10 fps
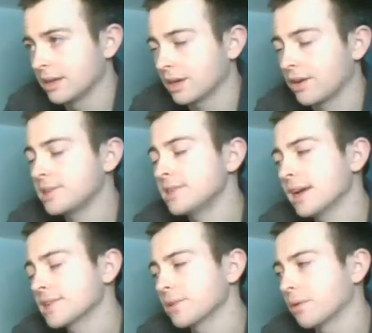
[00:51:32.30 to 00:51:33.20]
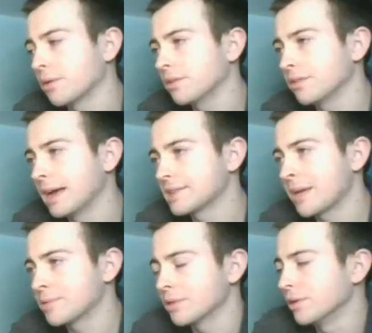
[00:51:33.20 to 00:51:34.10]
Crazy Decks or last
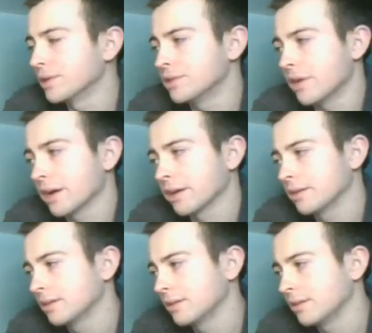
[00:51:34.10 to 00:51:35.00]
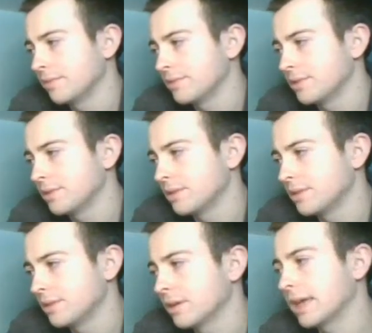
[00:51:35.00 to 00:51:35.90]
game between Lucas and Drock?
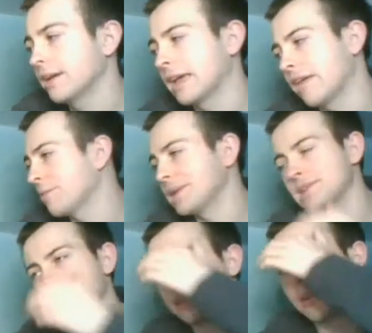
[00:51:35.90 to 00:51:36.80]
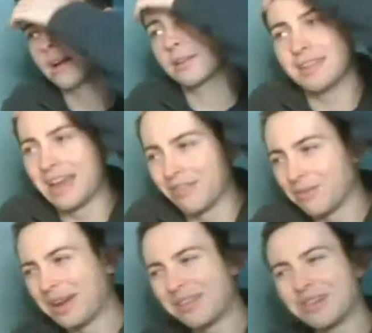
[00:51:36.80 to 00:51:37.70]
Okay, everybody's saying Drock.
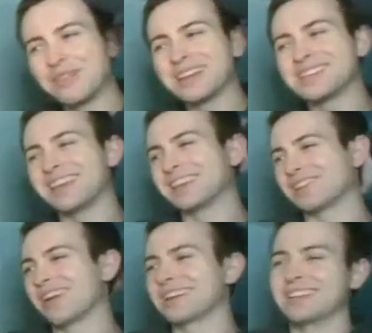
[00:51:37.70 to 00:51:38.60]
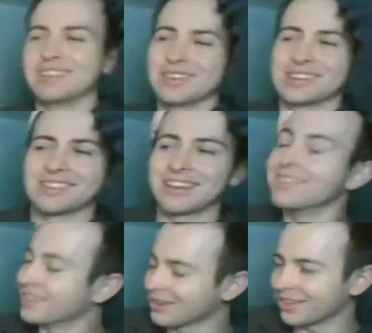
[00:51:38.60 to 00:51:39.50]
Everybody's saying Drock and Lucas. Okay,
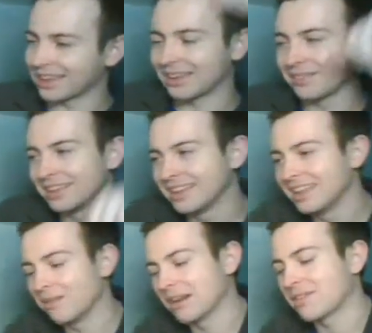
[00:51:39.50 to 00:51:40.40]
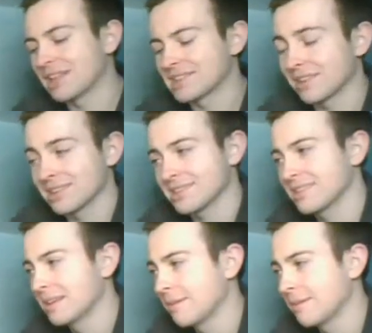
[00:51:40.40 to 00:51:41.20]
we'll go to that game whenever that starts.